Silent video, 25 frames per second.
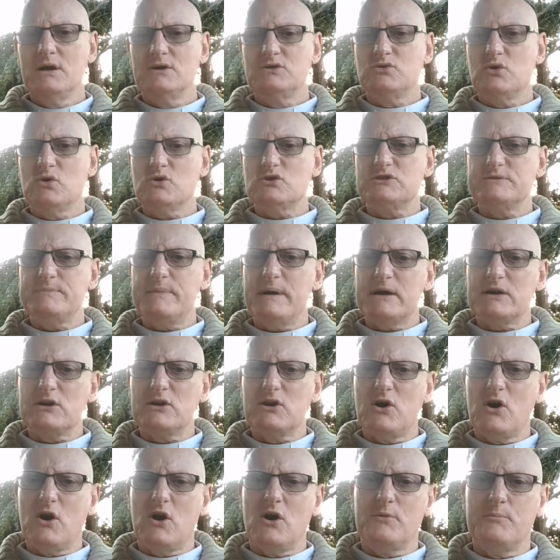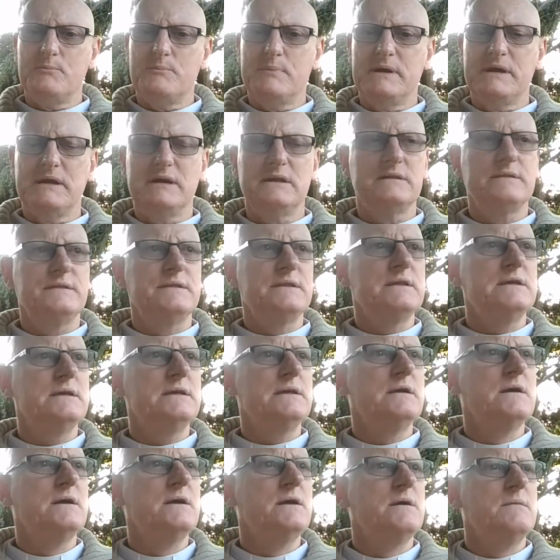talks about God being
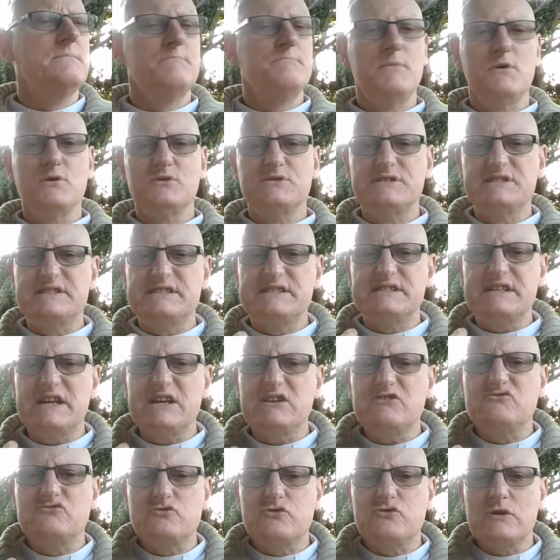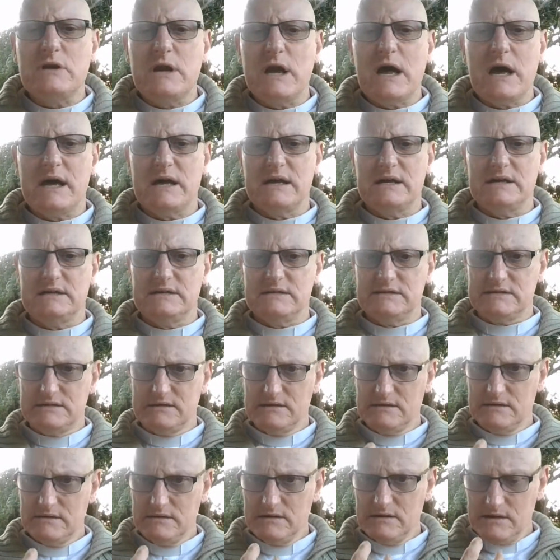the most
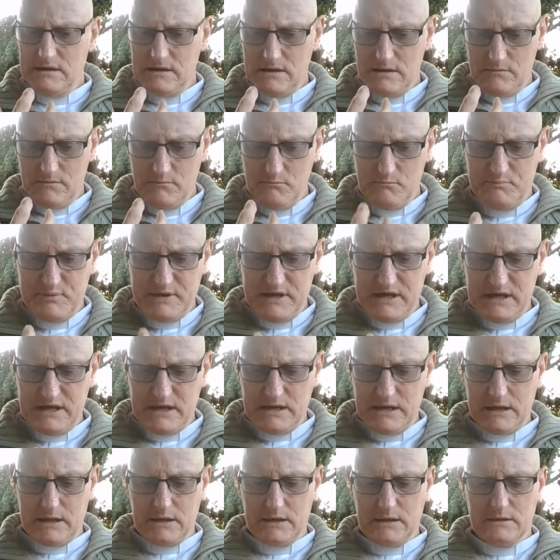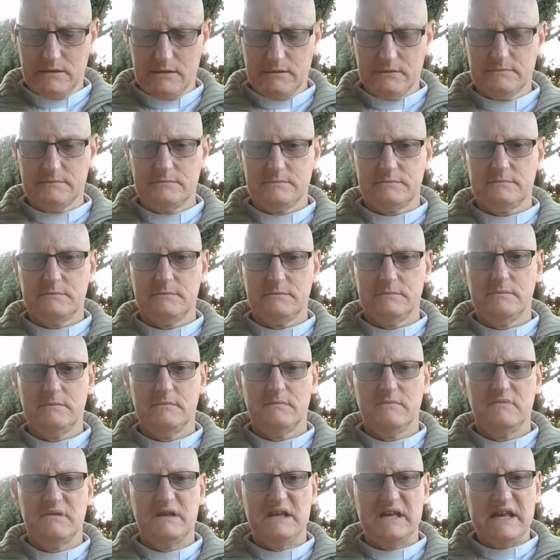centralized being
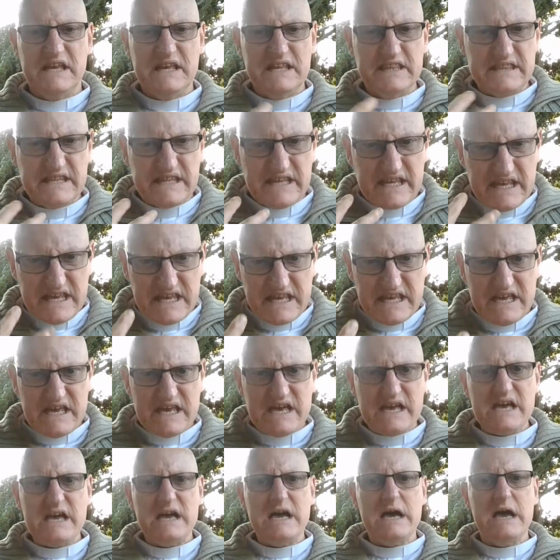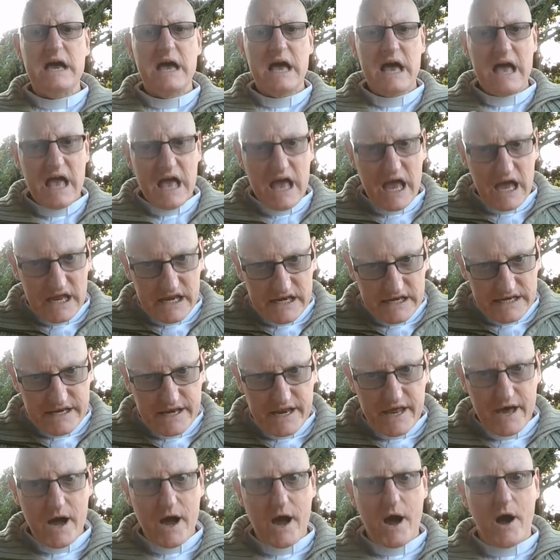in the here and
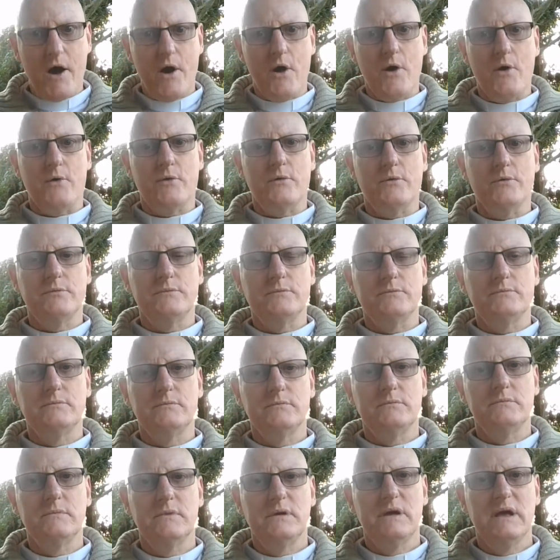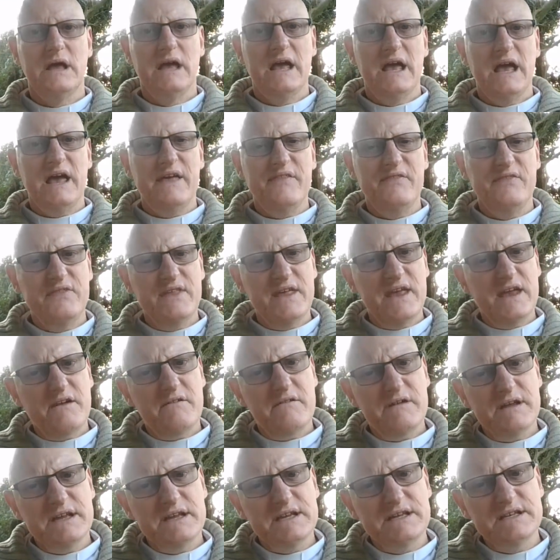now. And
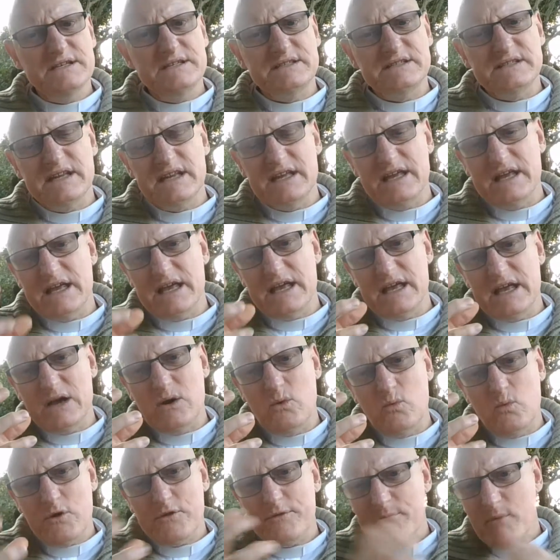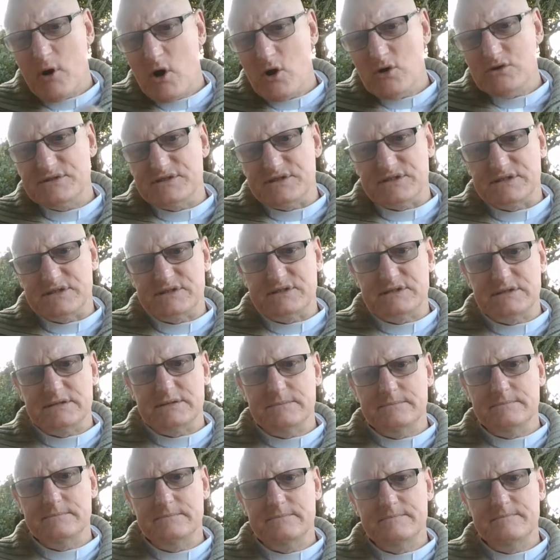there he is with Moses.
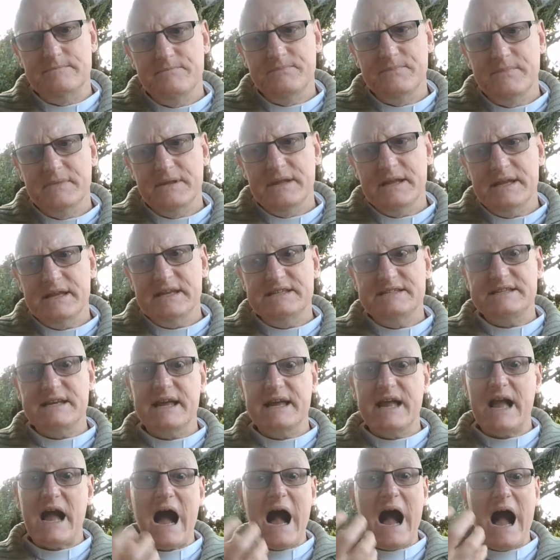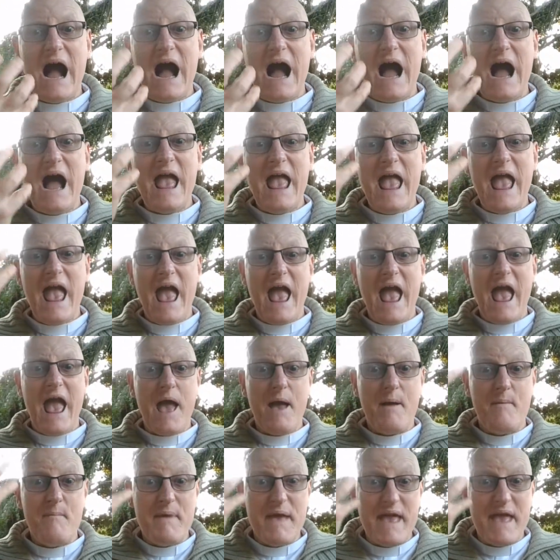He's saying, I
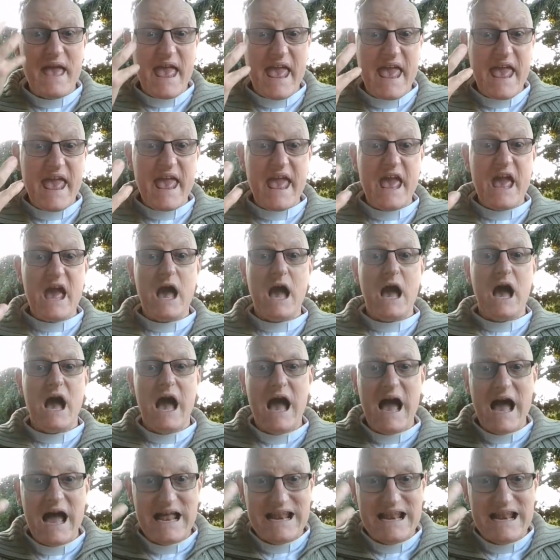am here